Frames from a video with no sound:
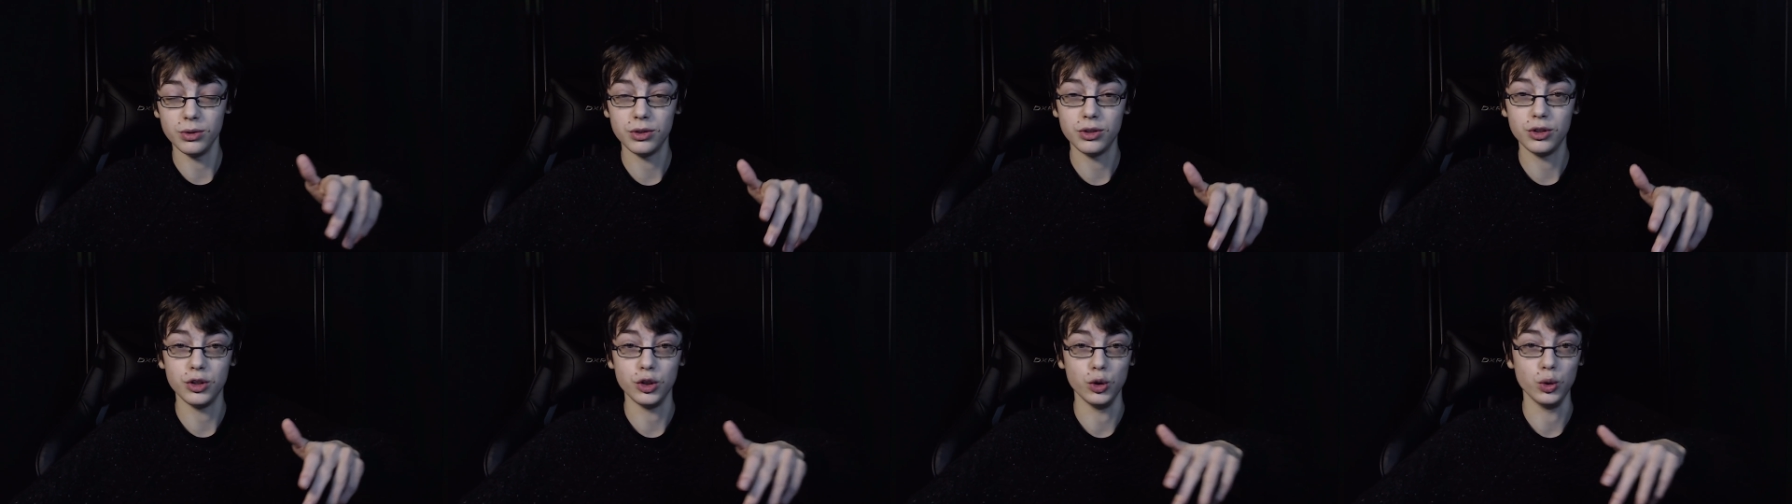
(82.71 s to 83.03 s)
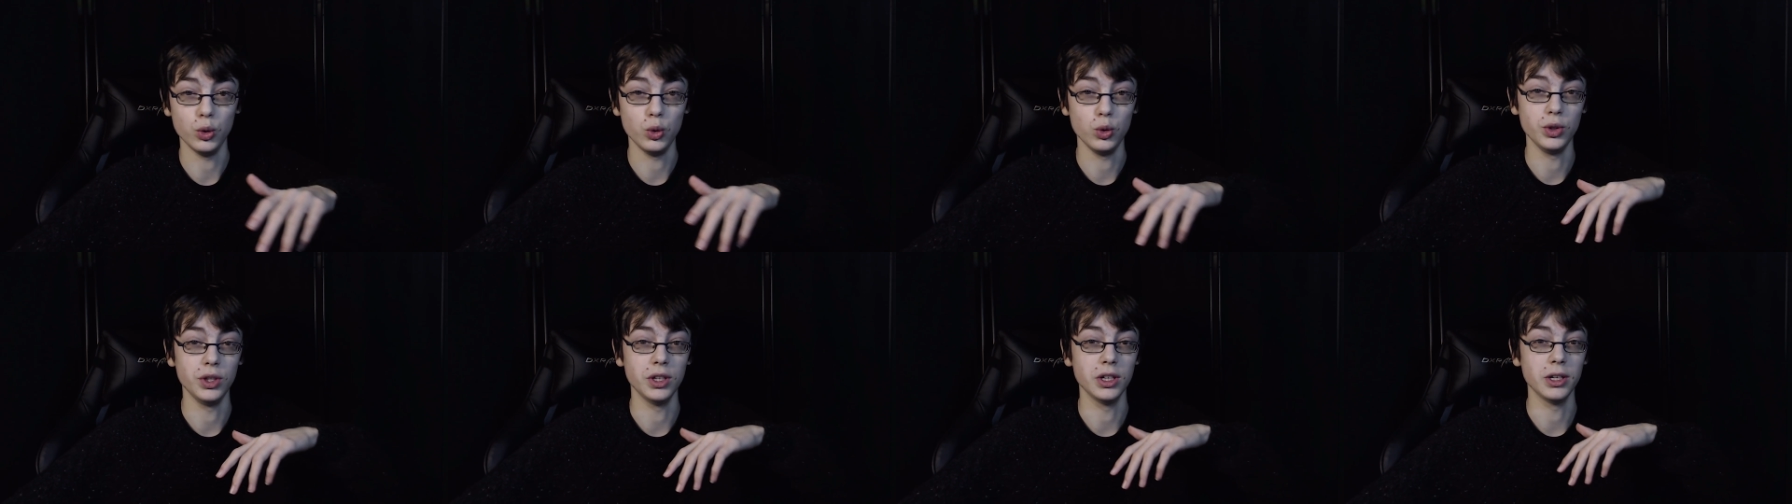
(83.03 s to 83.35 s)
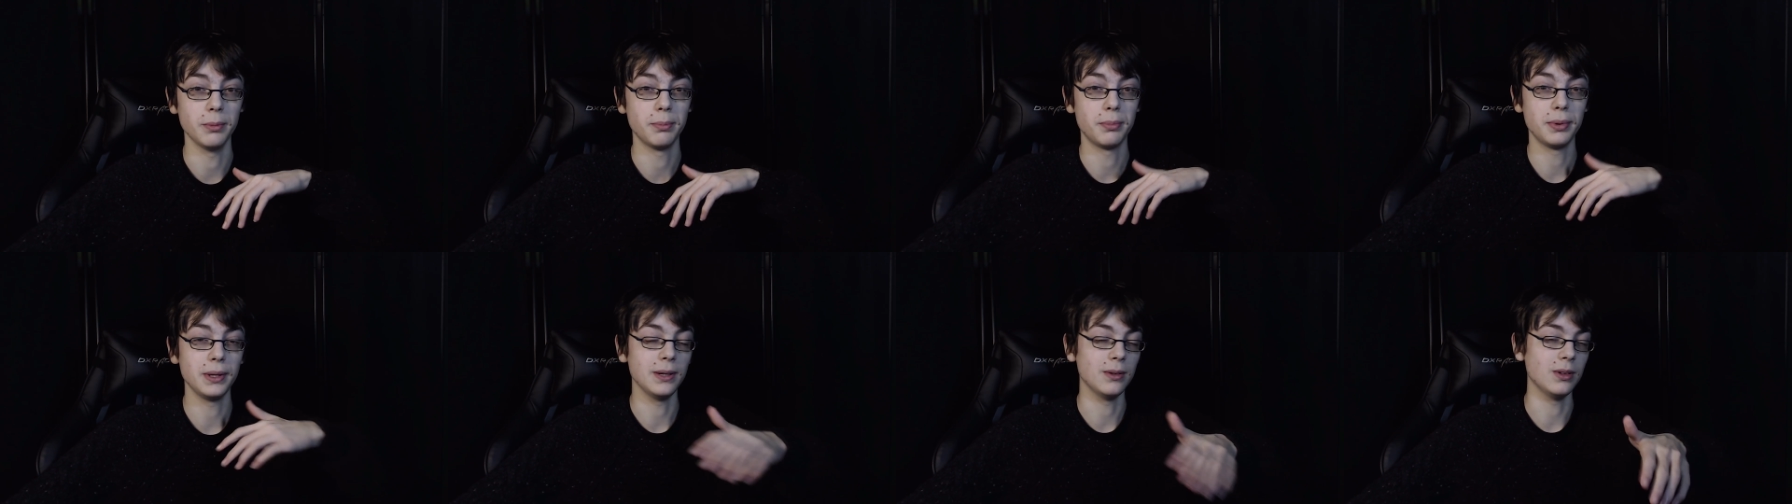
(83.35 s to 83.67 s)
to the
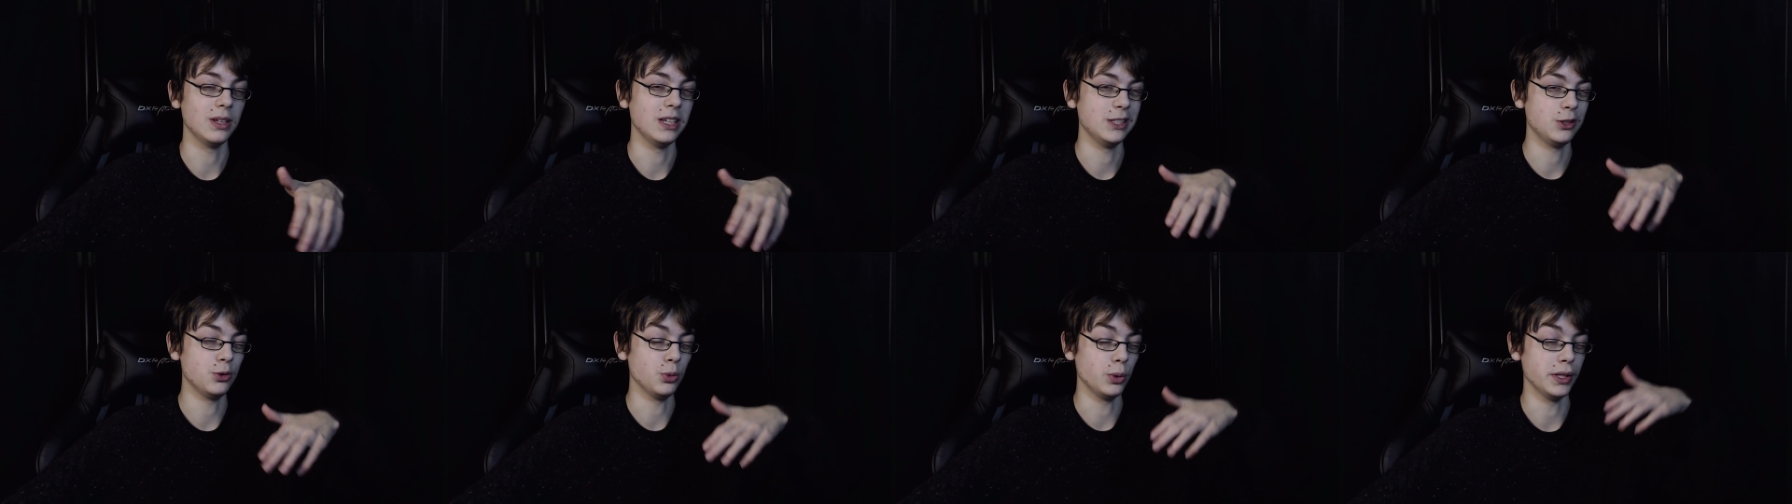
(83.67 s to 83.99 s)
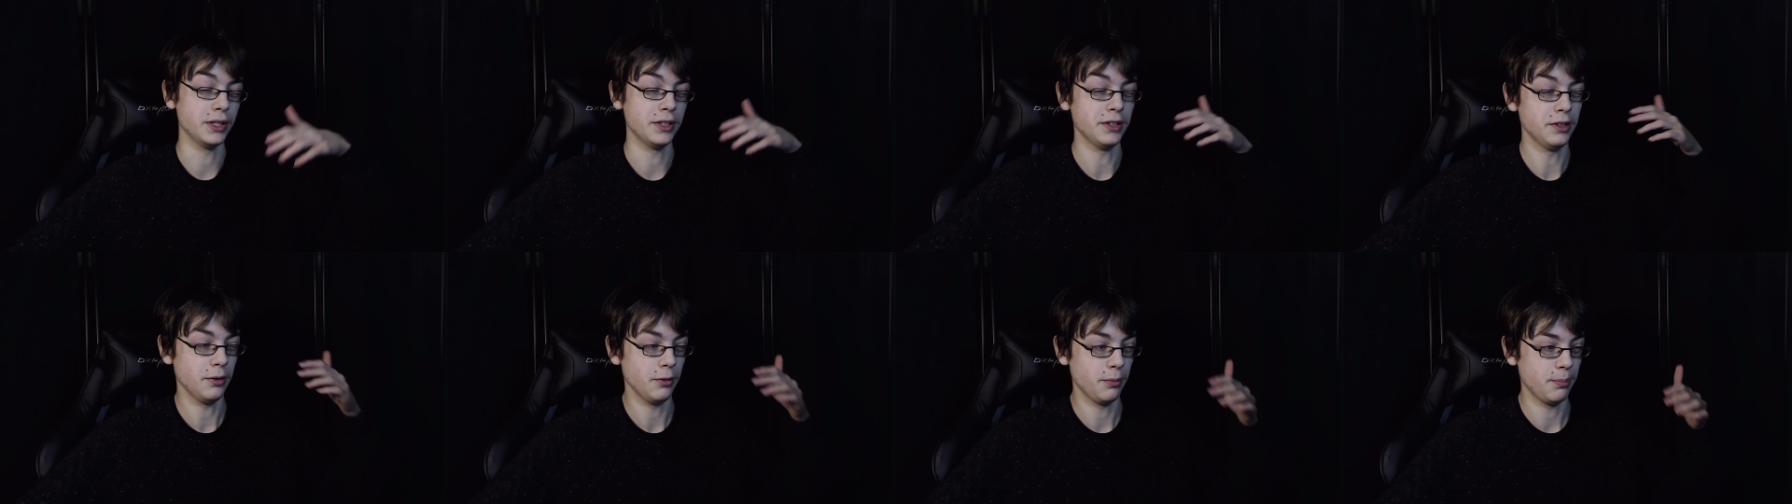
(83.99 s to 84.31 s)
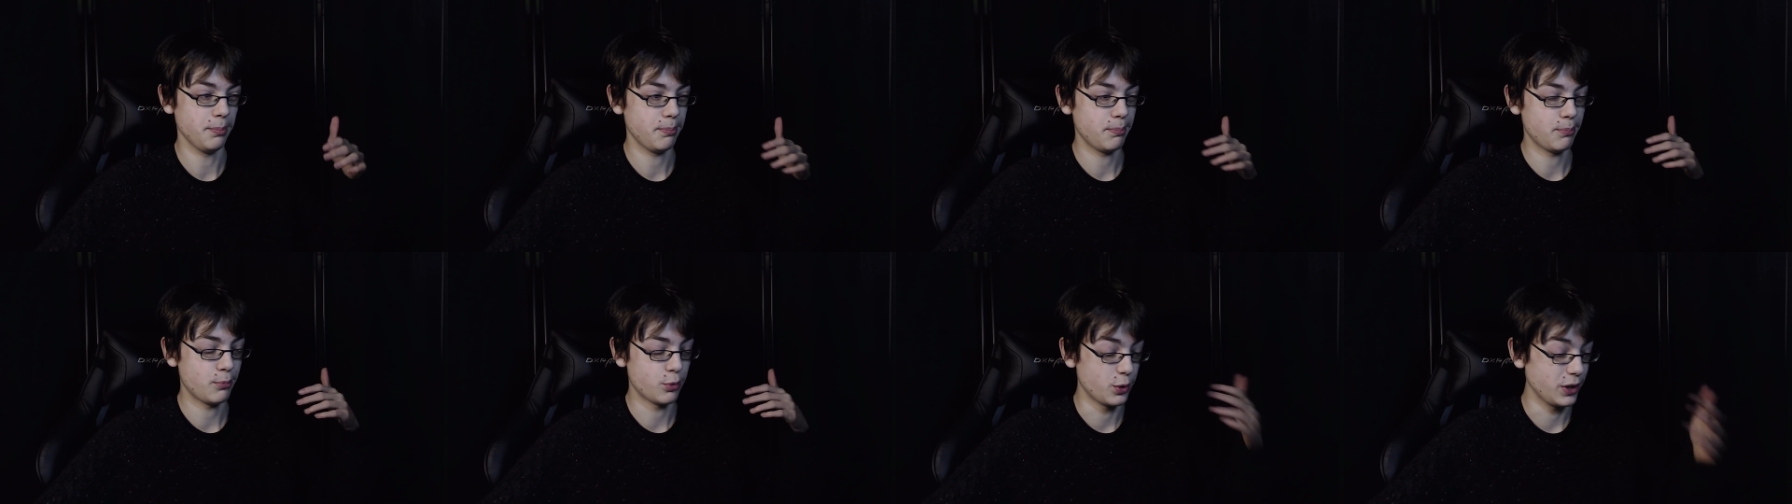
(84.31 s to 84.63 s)
pre-release with the
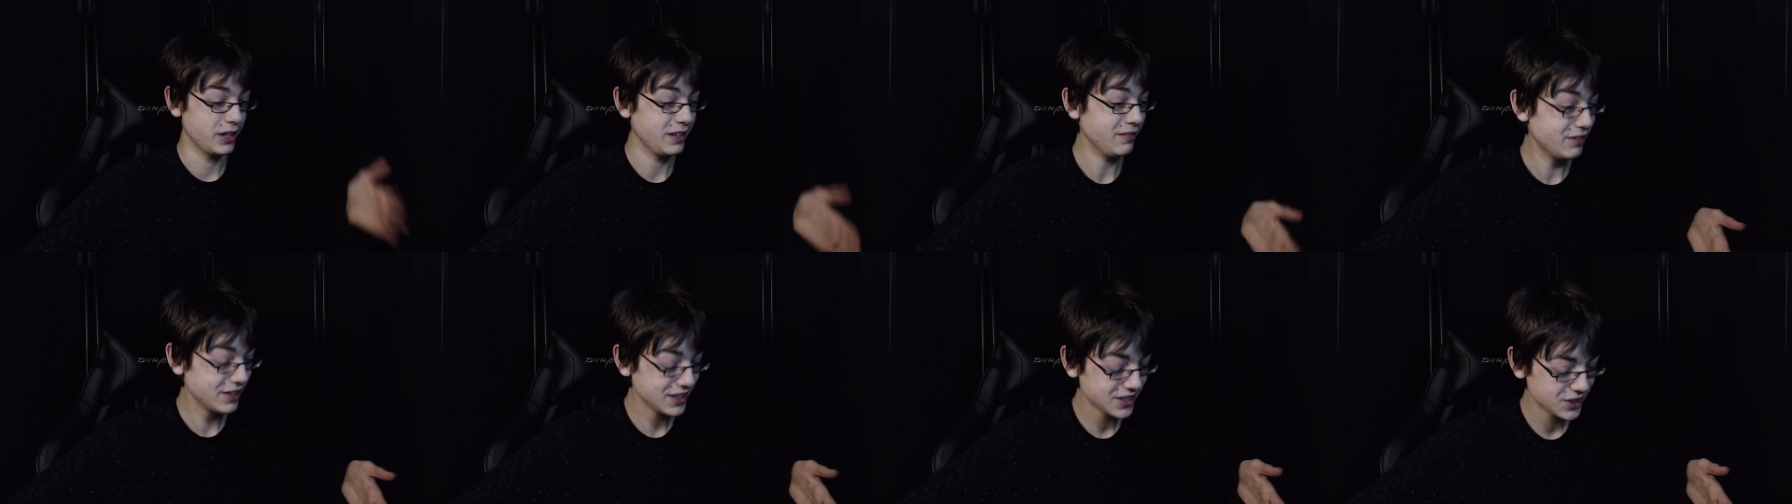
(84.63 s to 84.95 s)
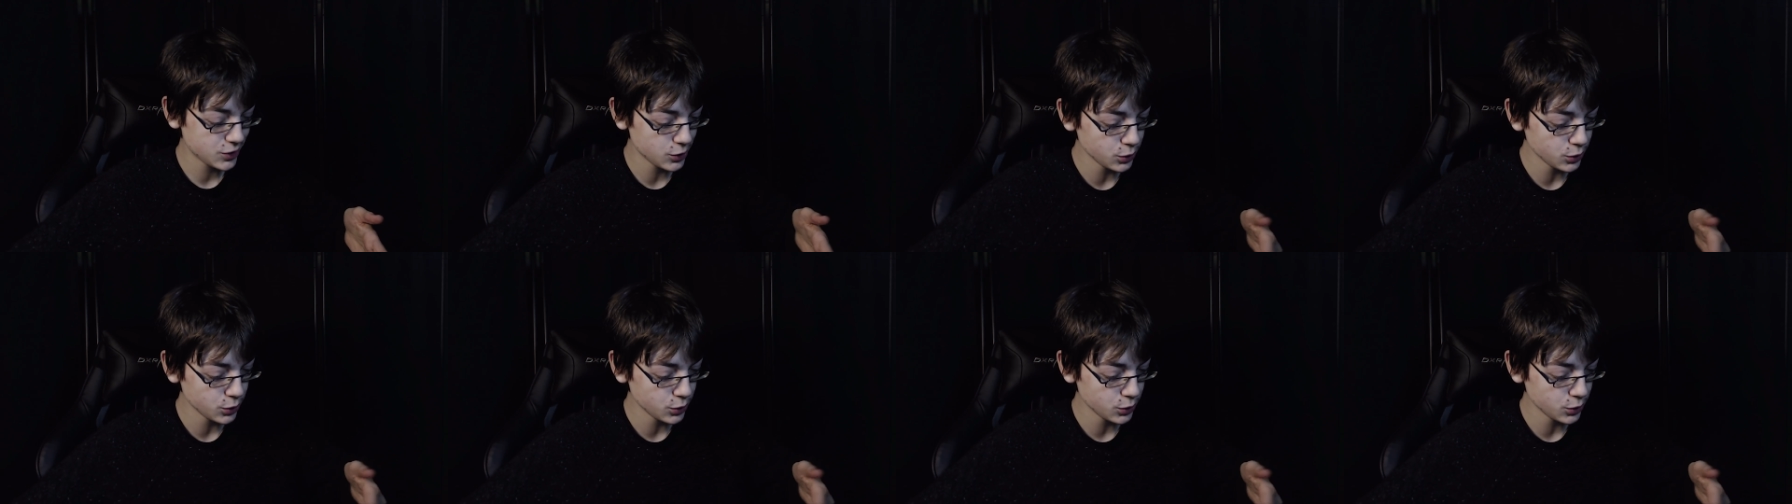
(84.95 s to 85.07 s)
previous